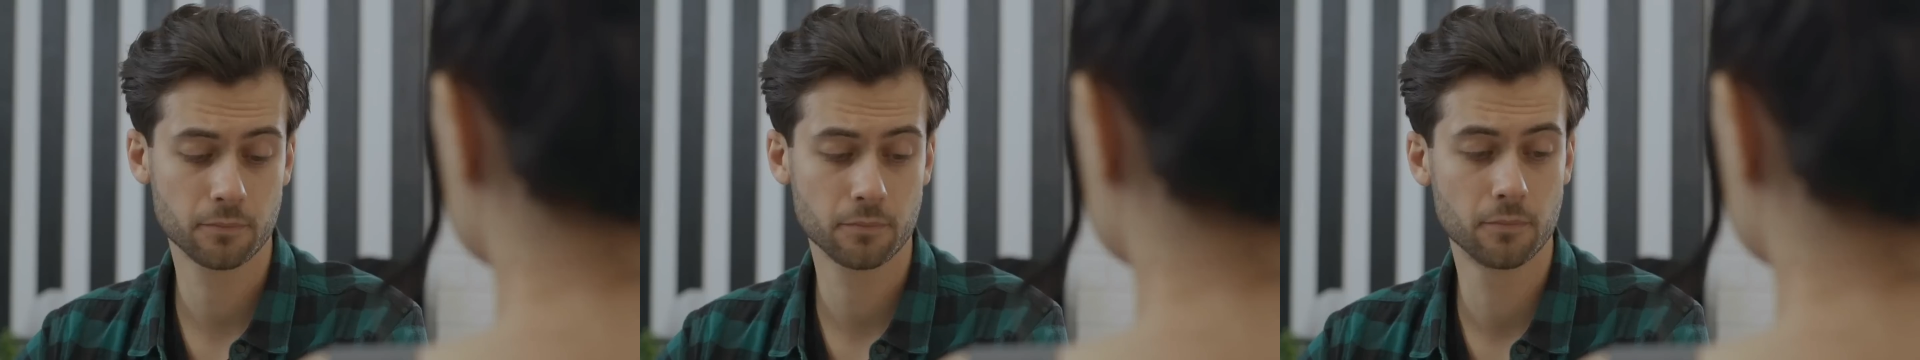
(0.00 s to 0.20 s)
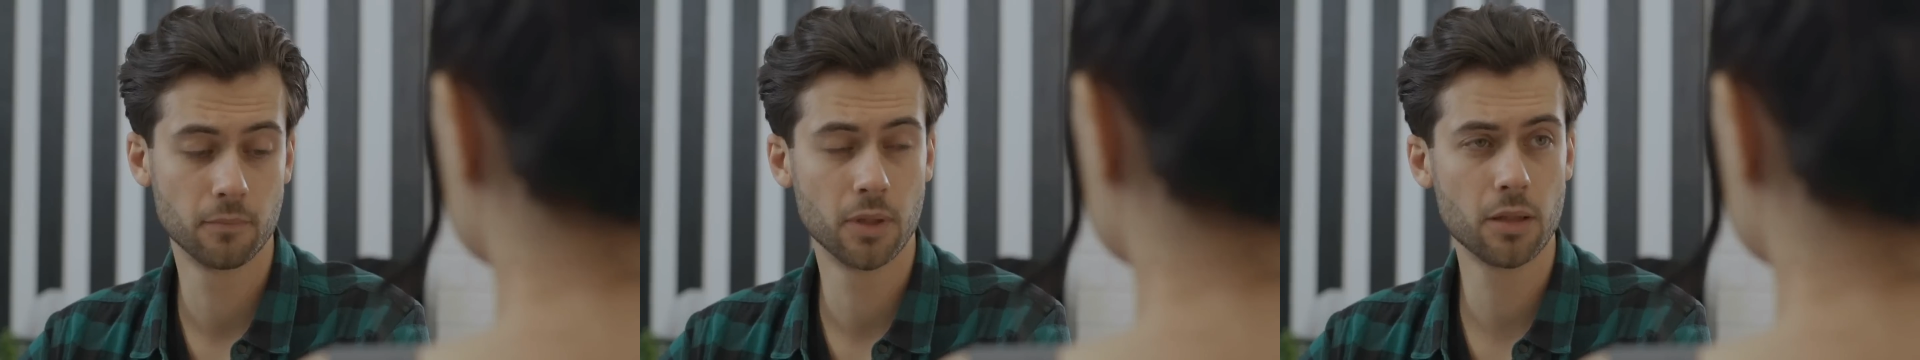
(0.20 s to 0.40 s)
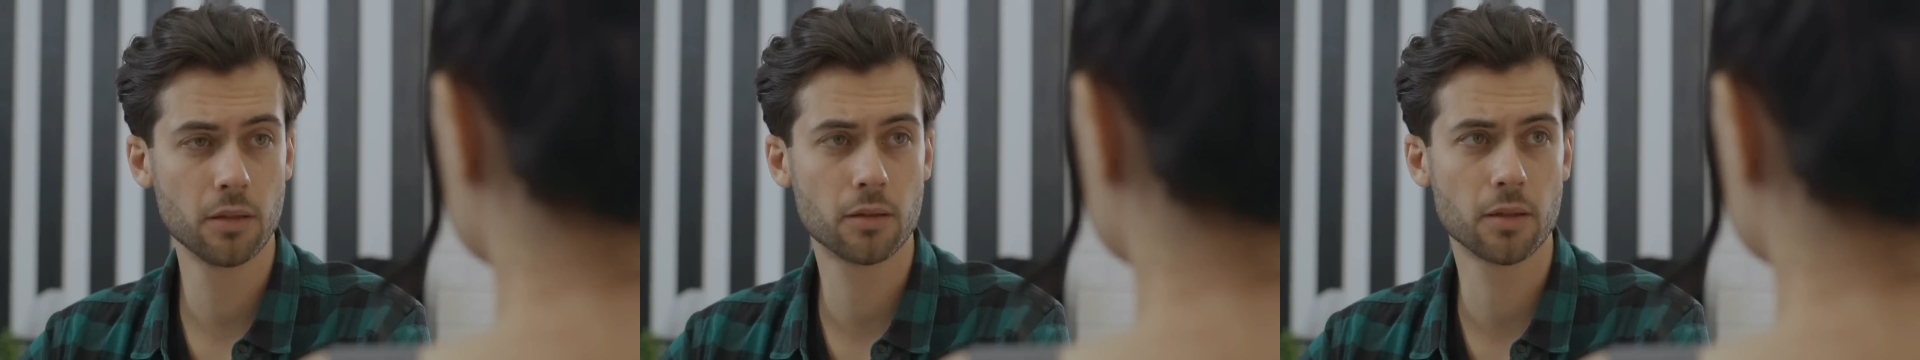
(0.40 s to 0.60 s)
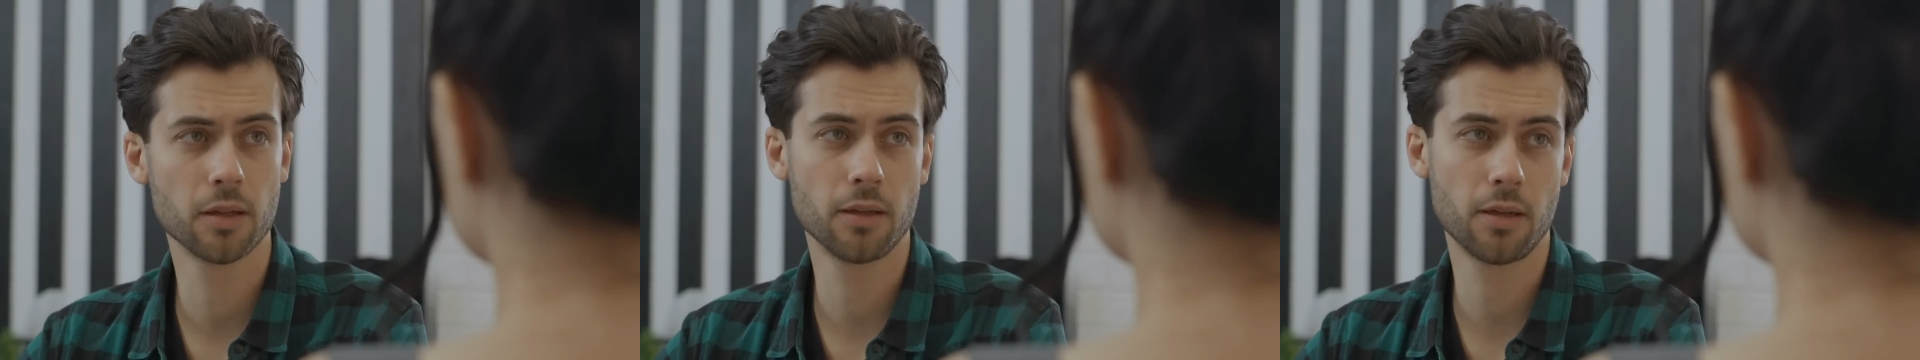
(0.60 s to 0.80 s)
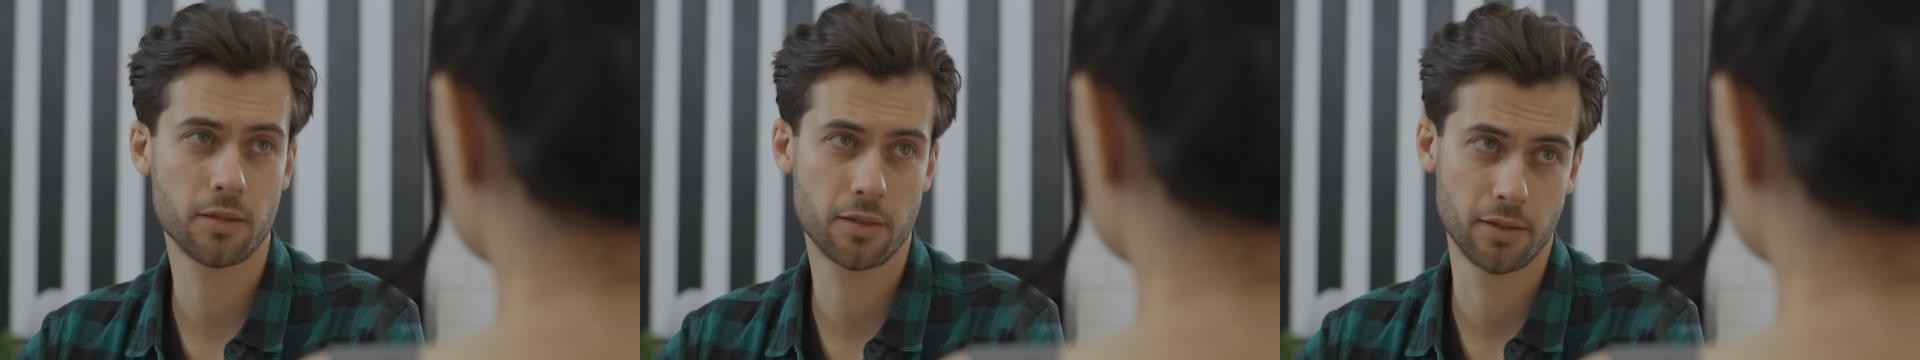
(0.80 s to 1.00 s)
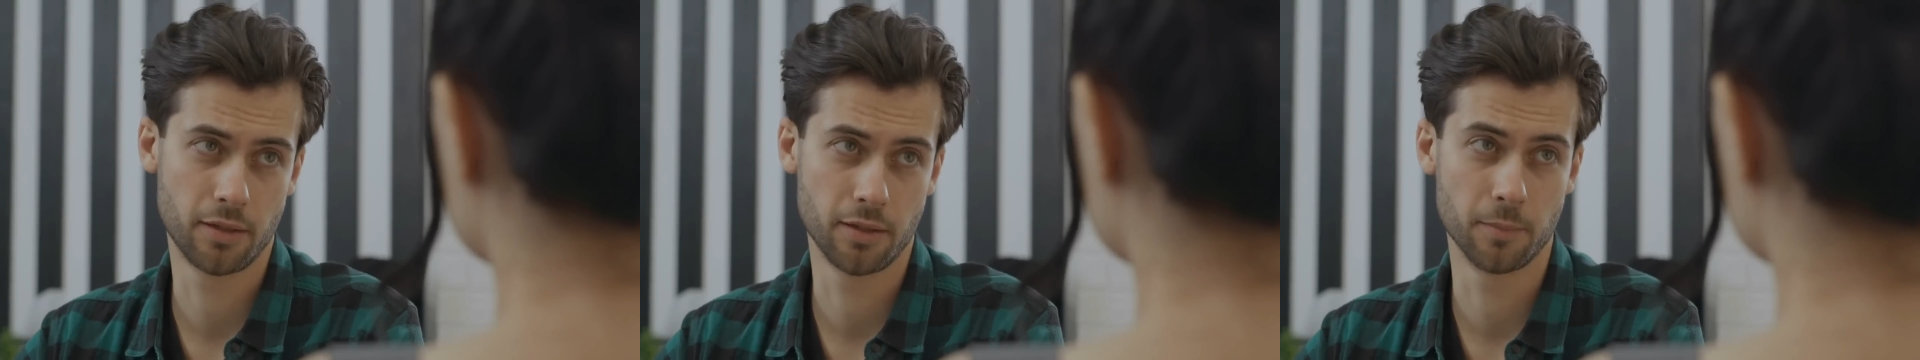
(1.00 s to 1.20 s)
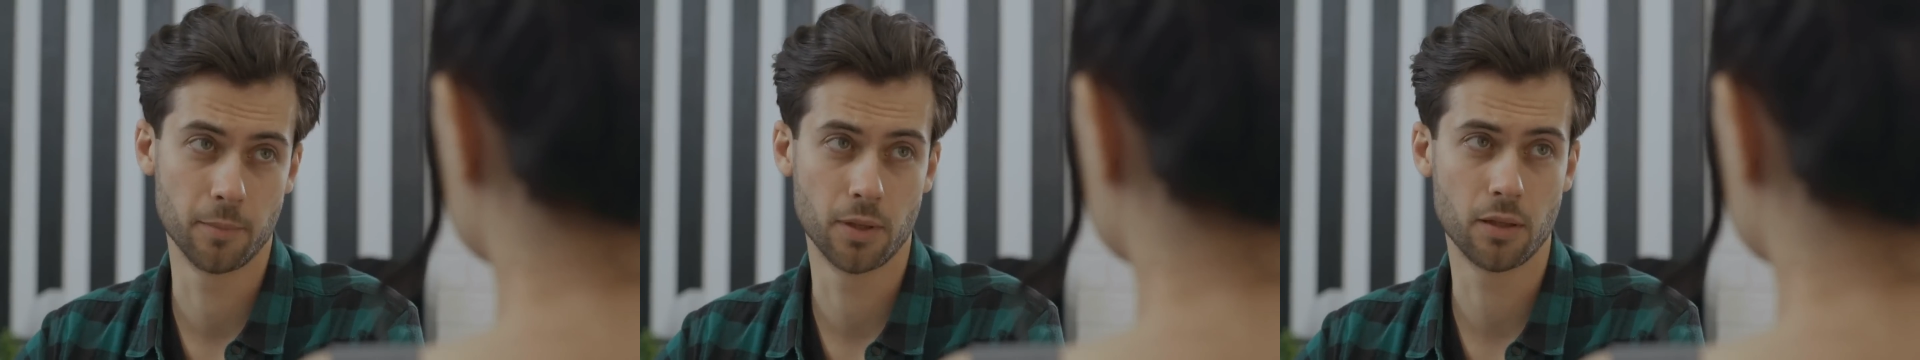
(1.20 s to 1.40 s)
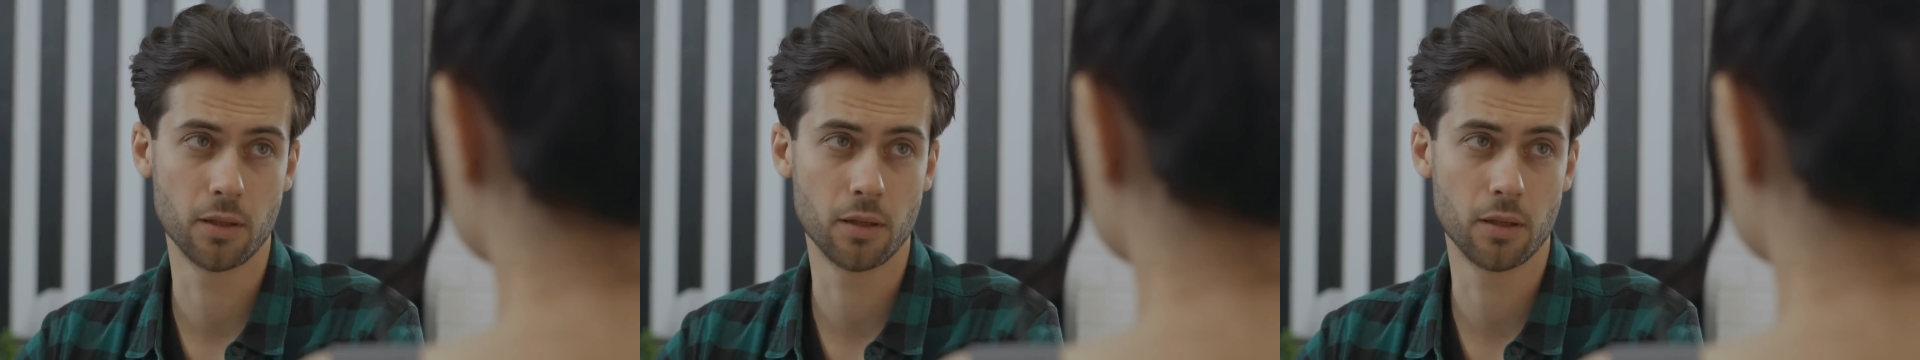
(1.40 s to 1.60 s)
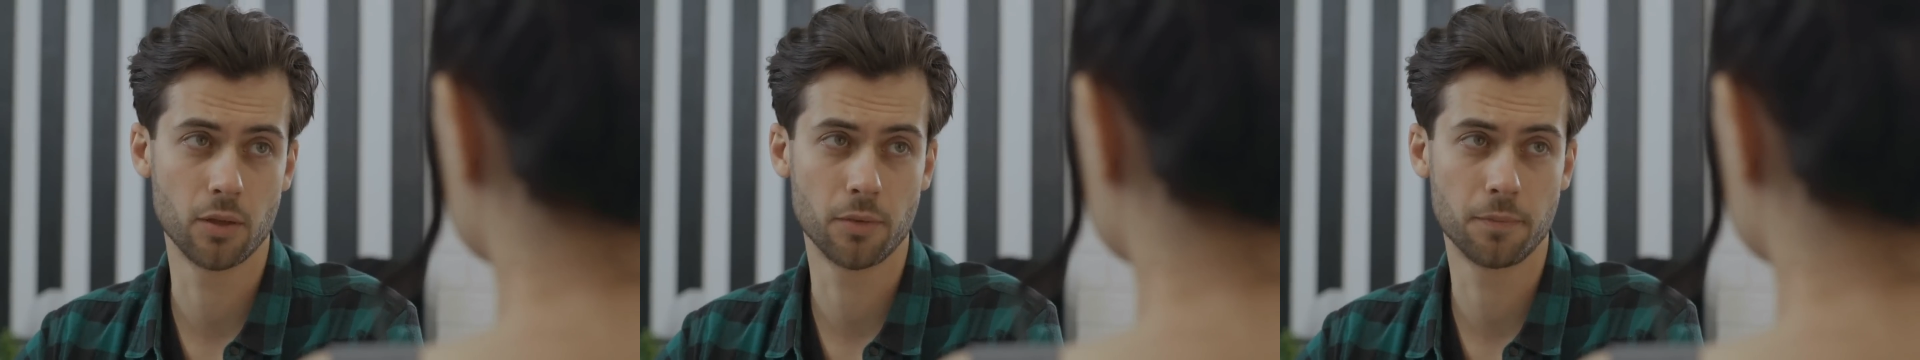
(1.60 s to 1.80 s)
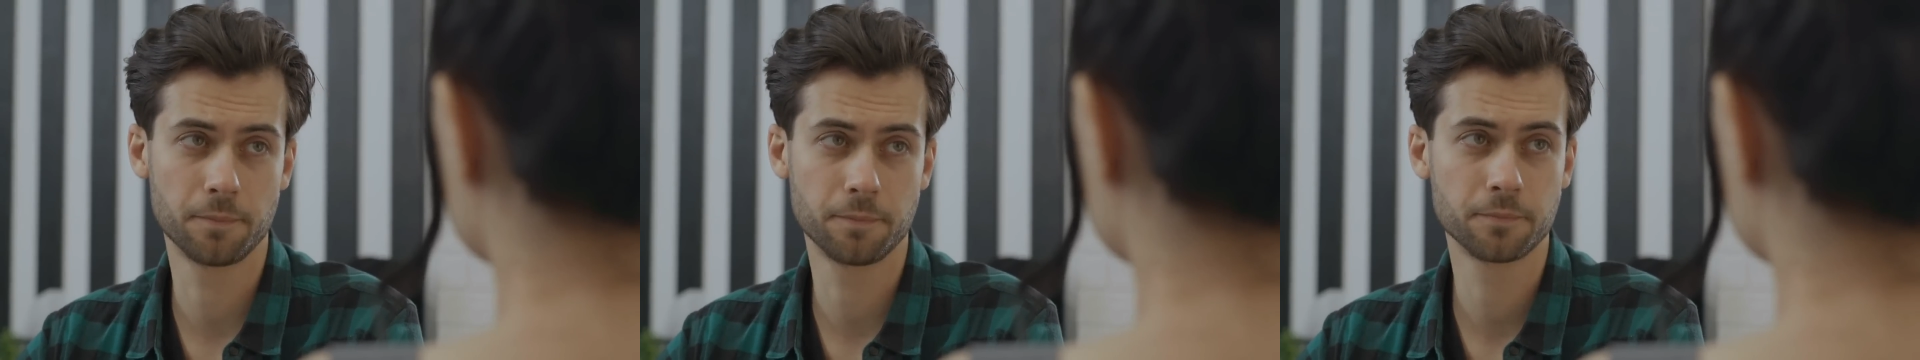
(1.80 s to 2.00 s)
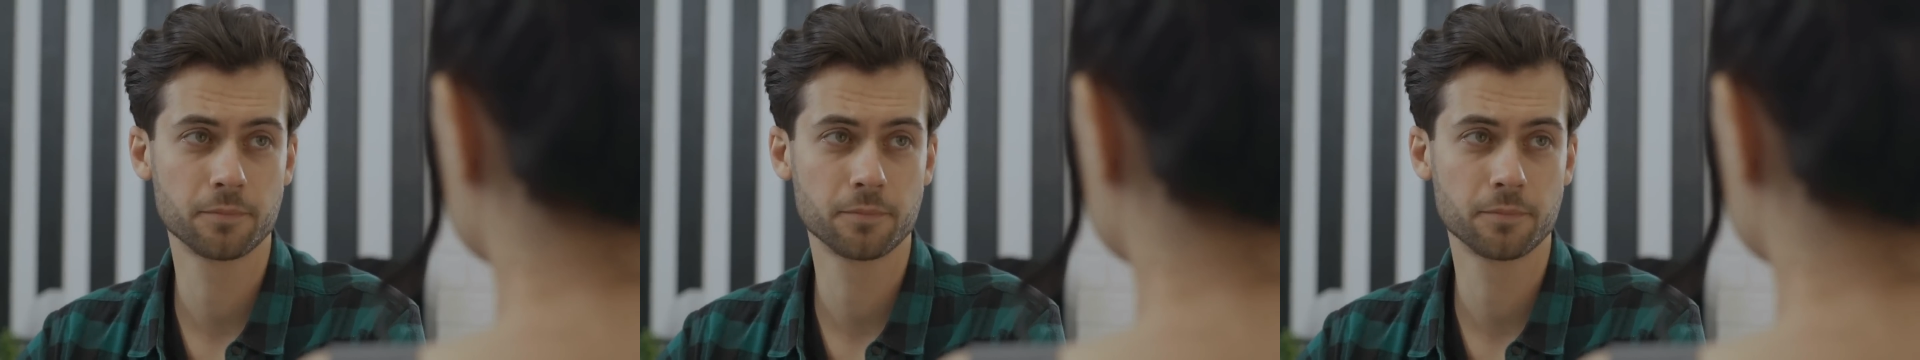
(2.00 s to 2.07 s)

feel things deeply, but they also